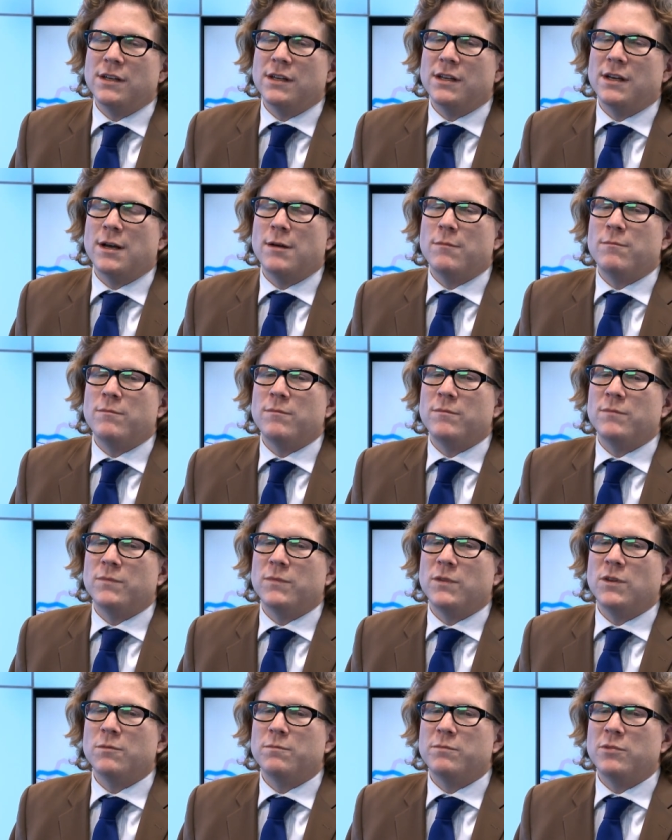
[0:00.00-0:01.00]

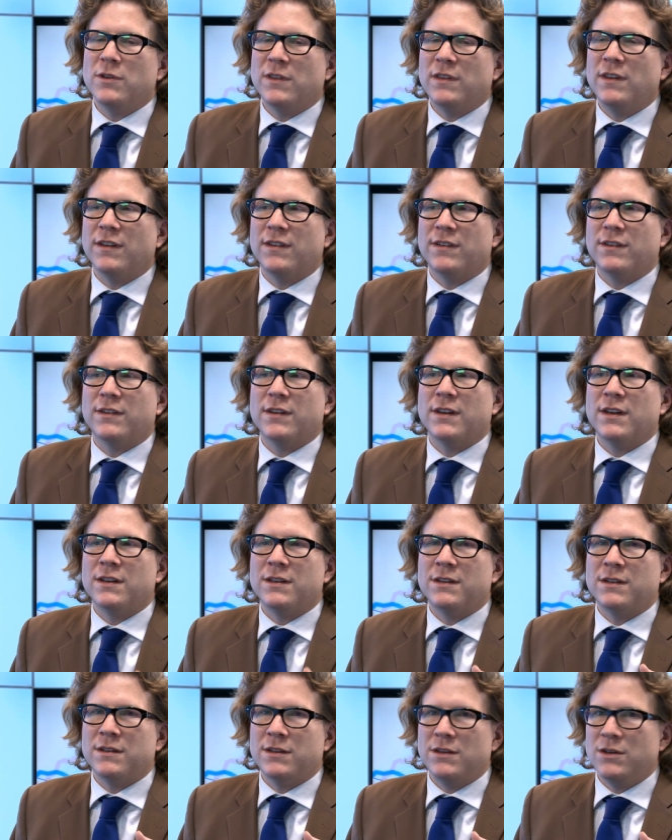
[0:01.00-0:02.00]
you put this
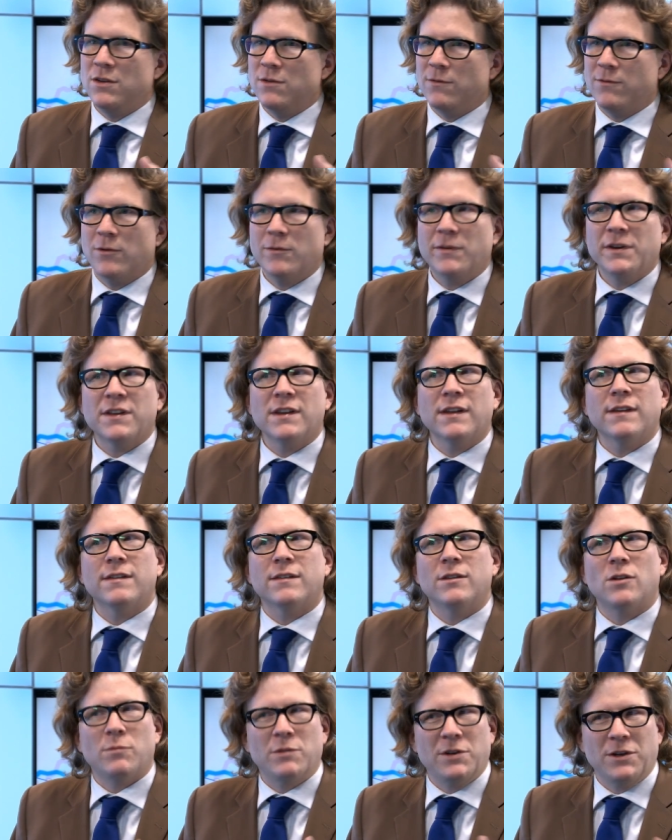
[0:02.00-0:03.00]
in your forward test,
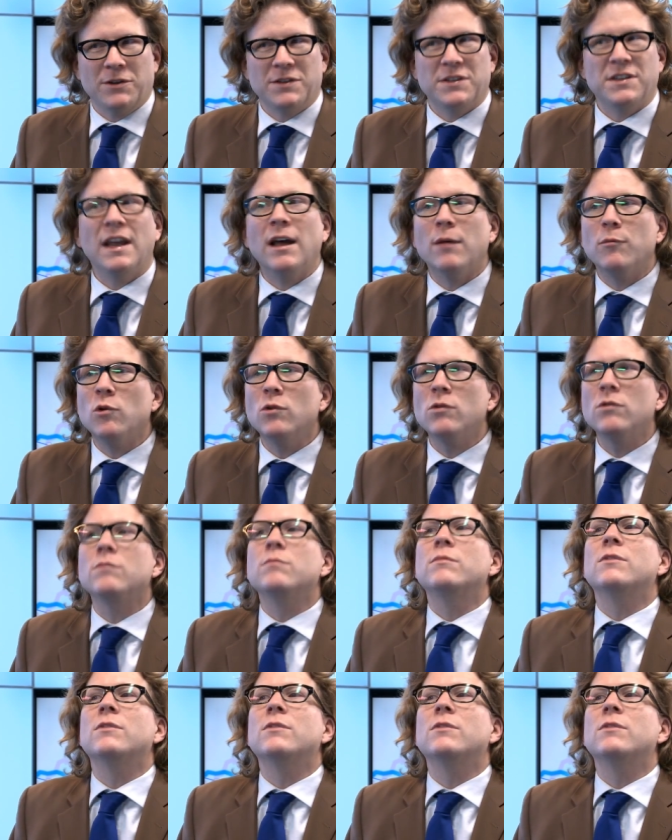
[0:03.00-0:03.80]
normally on demo,